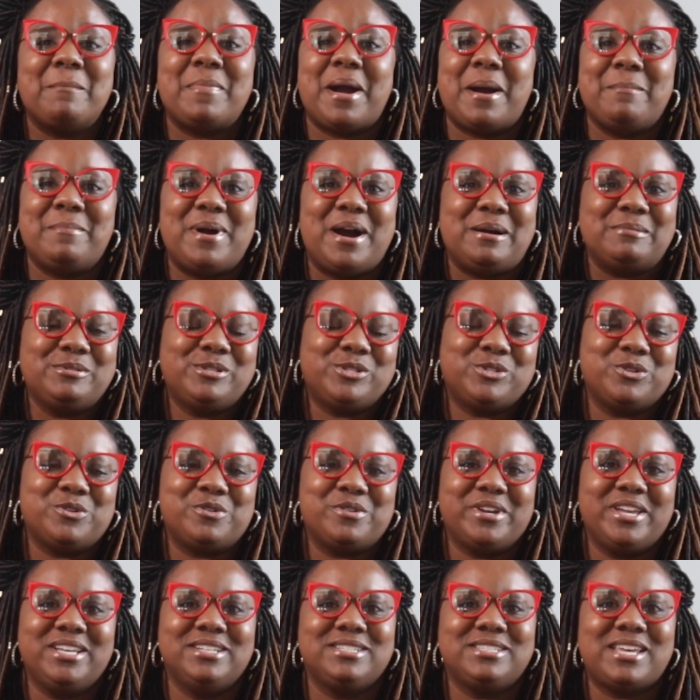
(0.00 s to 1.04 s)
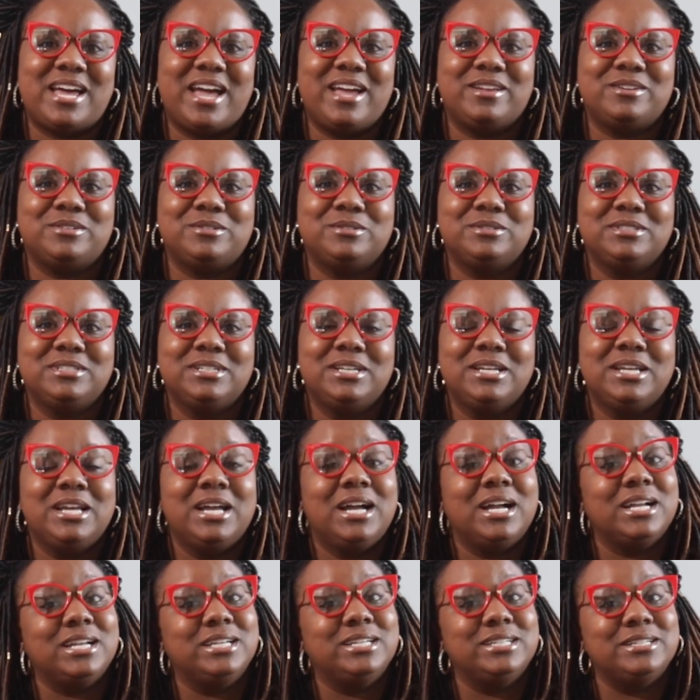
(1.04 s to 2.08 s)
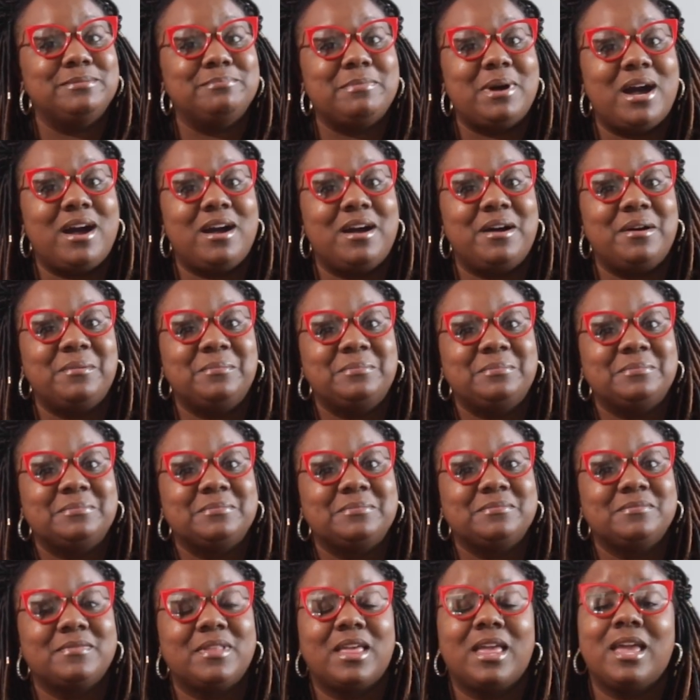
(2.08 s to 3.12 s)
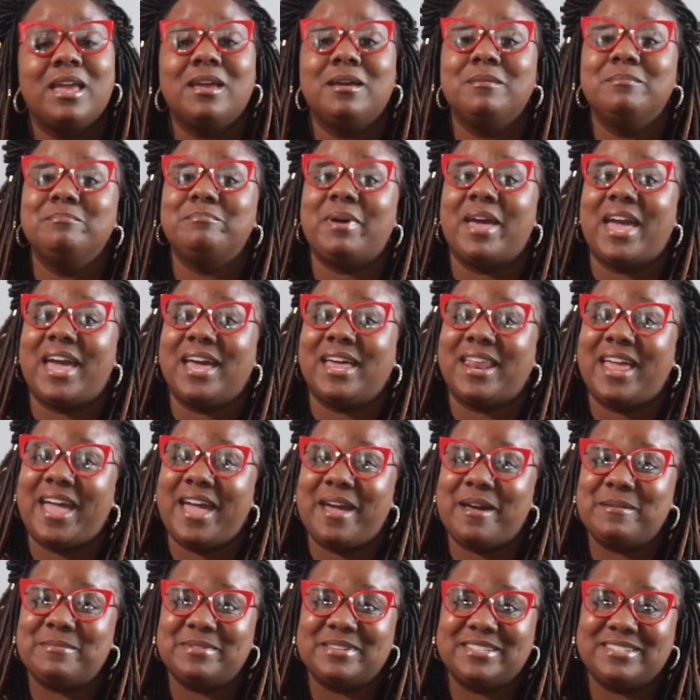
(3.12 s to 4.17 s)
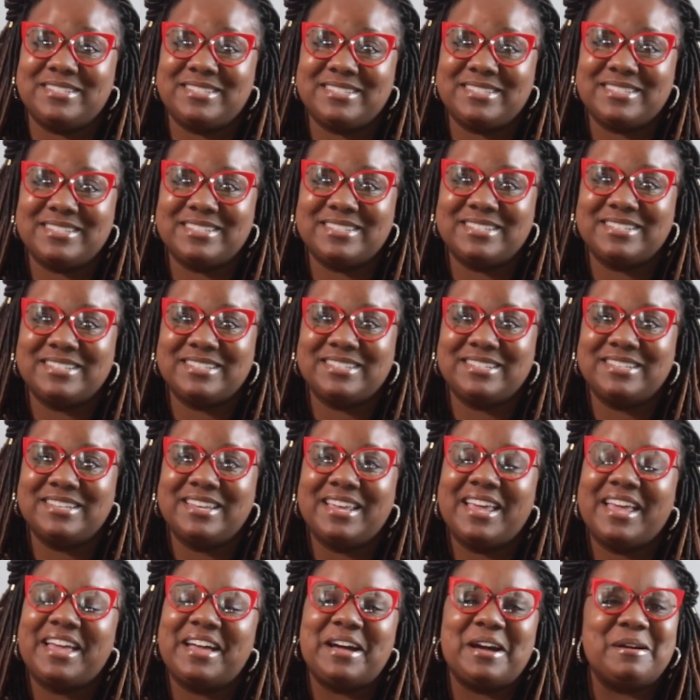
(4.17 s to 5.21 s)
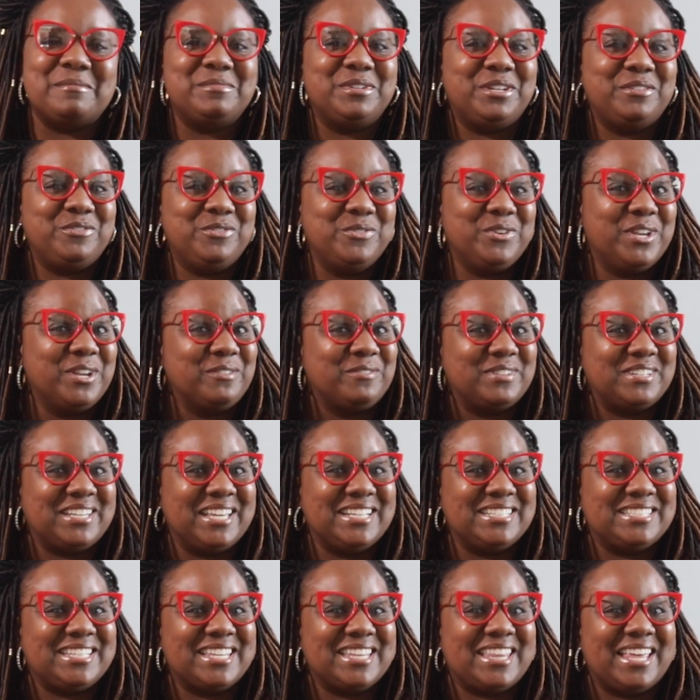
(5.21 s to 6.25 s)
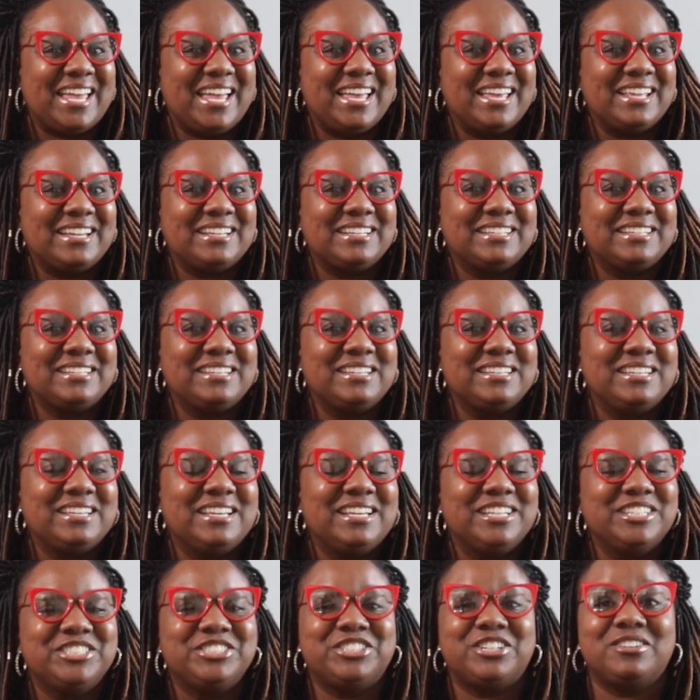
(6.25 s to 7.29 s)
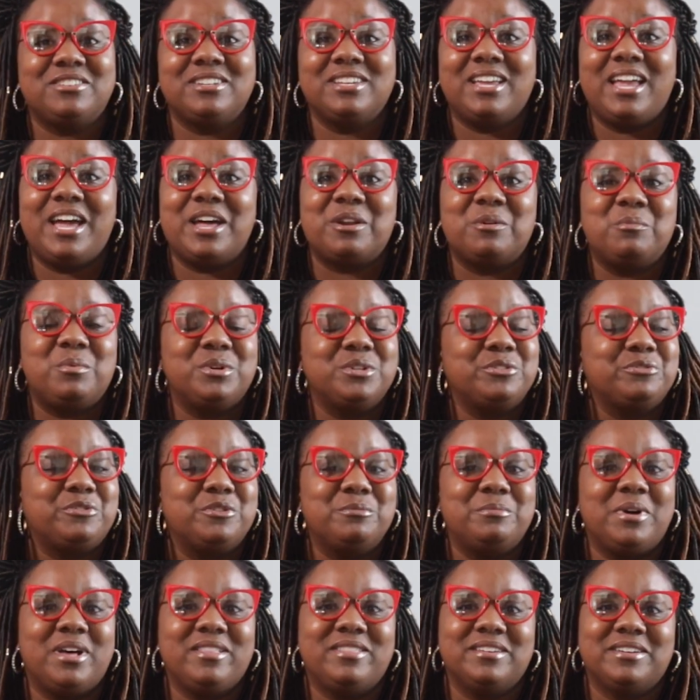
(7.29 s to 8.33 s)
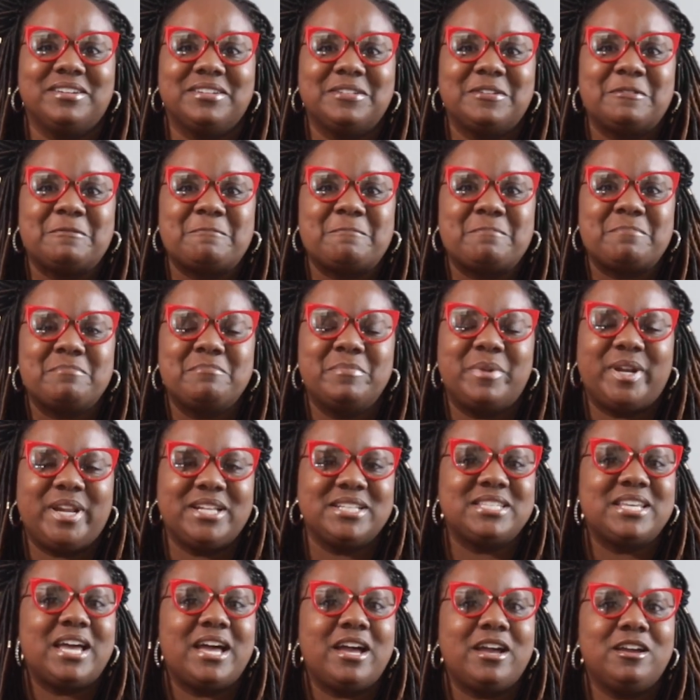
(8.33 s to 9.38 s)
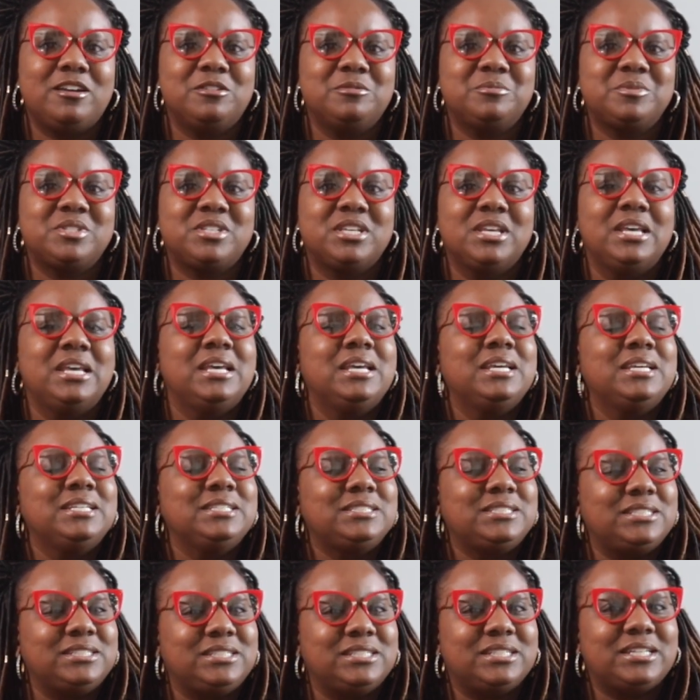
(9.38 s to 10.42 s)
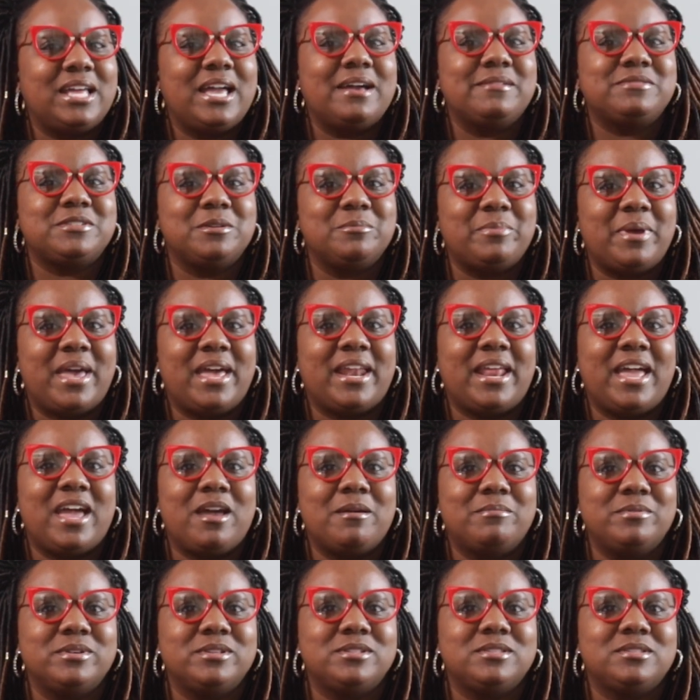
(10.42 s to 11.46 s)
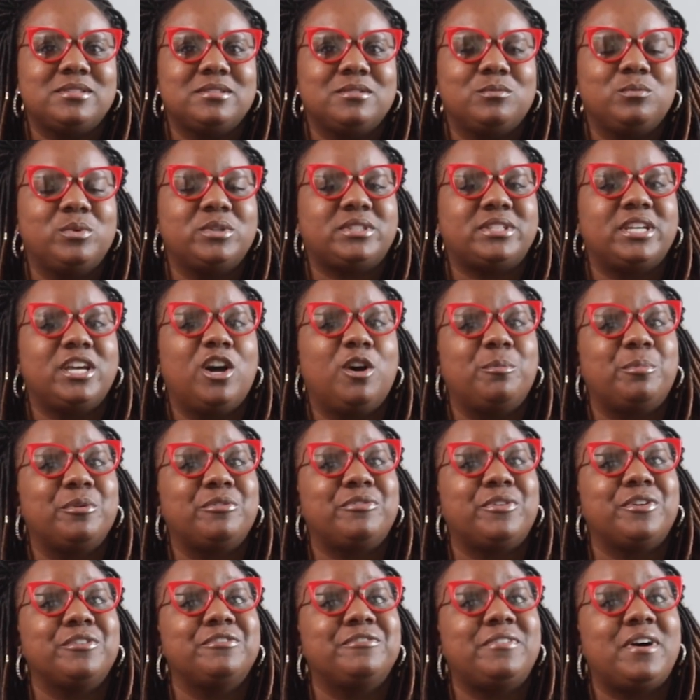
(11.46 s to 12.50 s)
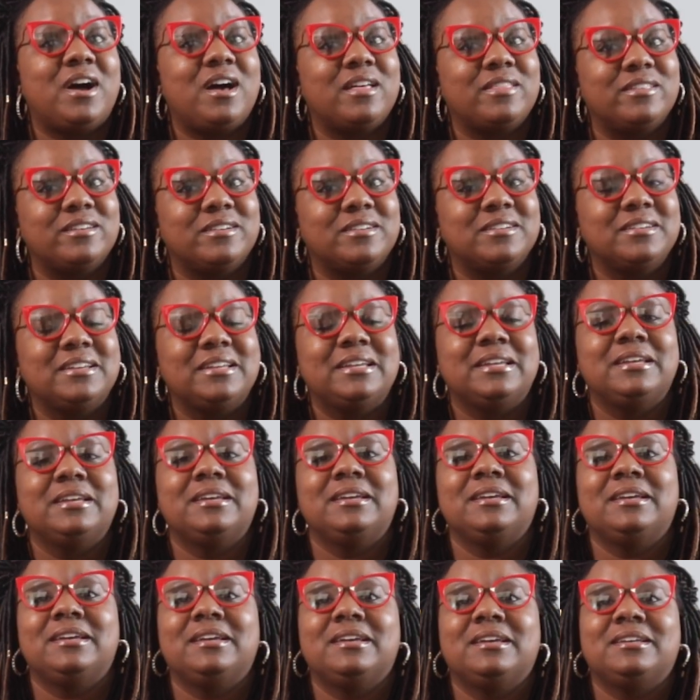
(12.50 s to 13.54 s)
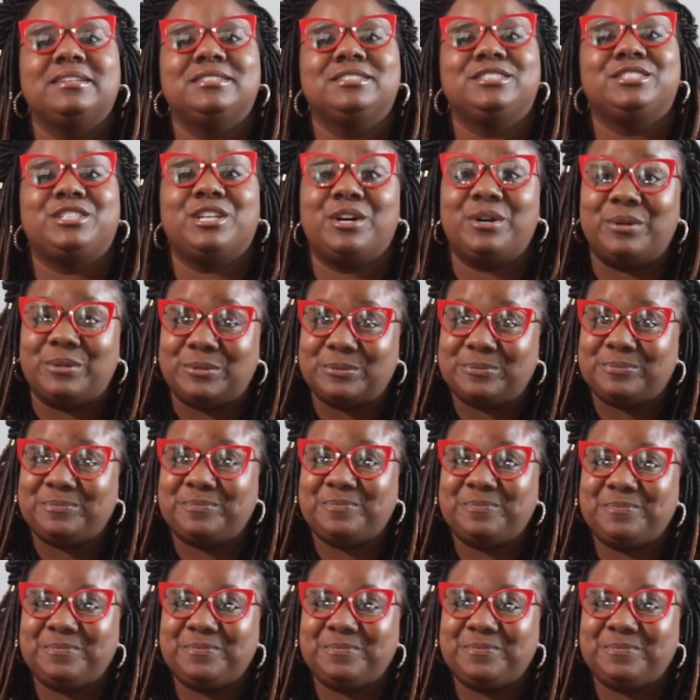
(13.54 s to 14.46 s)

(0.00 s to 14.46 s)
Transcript: My Mom story entitled Good Mom, Bad Habits. How many of you can relate to that? Shirlene had a wonderful mother, but at times she did have some bad habits with the help of her father. So